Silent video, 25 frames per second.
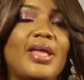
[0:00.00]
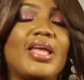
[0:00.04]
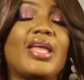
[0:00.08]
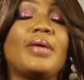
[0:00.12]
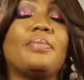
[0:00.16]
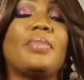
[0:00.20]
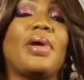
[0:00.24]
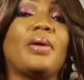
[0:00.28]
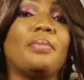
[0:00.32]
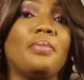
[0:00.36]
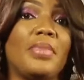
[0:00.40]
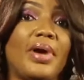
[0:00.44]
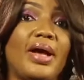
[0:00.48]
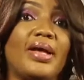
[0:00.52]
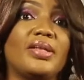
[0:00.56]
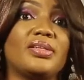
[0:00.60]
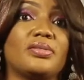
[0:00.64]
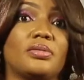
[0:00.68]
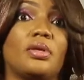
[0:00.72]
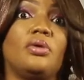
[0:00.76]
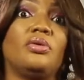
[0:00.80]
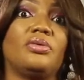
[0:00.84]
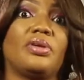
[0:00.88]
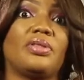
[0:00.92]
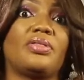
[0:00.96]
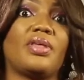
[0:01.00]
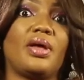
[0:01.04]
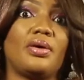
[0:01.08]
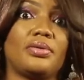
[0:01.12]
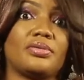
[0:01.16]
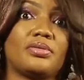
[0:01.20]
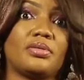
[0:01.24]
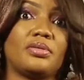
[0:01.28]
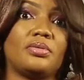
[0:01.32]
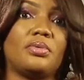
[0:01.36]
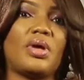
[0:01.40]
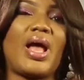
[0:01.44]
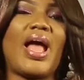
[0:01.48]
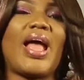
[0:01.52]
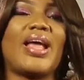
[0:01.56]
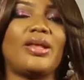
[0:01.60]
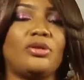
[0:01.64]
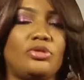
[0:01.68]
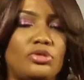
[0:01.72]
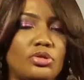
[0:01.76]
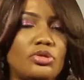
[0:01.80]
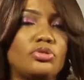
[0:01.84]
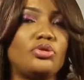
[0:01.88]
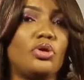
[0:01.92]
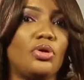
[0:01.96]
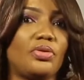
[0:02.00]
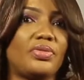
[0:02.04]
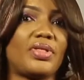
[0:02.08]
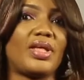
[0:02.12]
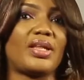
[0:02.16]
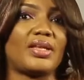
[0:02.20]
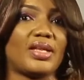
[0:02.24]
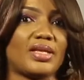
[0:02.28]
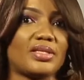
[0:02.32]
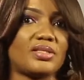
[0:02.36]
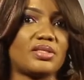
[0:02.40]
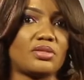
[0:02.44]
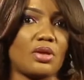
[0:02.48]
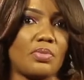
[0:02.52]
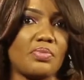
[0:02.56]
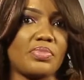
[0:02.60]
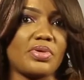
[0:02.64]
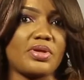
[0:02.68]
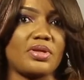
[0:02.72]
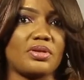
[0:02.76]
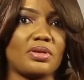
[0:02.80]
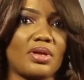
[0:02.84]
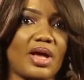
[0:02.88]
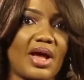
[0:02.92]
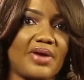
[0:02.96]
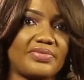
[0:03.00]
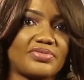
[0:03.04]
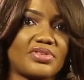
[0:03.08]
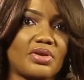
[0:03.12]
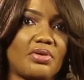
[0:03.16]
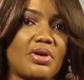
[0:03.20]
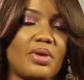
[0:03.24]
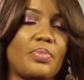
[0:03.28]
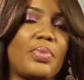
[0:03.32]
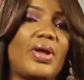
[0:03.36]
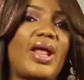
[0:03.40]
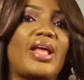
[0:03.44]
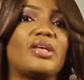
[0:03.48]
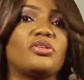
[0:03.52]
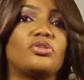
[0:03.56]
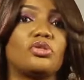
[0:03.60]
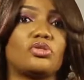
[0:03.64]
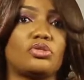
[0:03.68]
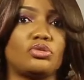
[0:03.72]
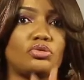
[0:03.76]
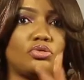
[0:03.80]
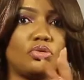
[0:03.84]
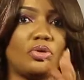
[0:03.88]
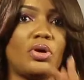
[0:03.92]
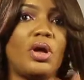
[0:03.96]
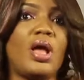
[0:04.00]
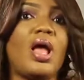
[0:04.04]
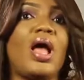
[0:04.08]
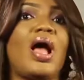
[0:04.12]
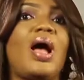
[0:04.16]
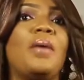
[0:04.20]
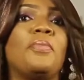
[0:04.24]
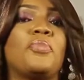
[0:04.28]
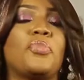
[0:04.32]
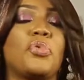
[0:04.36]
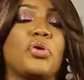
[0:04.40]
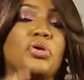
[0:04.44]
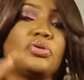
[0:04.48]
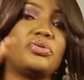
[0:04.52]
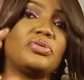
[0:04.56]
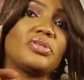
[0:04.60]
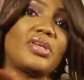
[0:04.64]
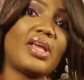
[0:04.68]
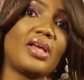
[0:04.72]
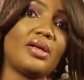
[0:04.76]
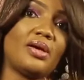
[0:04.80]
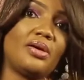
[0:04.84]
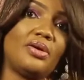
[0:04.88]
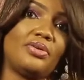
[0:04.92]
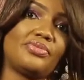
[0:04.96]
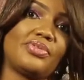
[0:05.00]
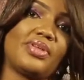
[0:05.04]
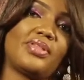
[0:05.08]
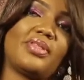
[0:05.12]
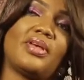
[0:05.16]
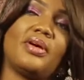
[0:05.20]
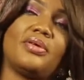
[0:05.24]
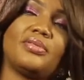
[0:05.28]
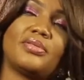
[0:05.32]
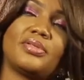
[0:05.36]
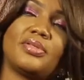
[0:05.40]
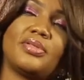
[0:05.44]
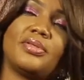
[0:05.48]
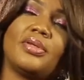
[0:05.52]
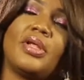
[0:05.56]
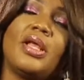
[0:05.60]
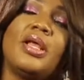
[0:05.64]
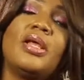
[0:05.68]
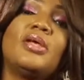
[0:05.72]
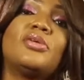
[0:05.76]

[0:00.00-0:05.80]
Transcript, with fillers: In my mind, it's a hundred thousand. I do know that there's something after it, but I just know I'm going to get a hundred thousand.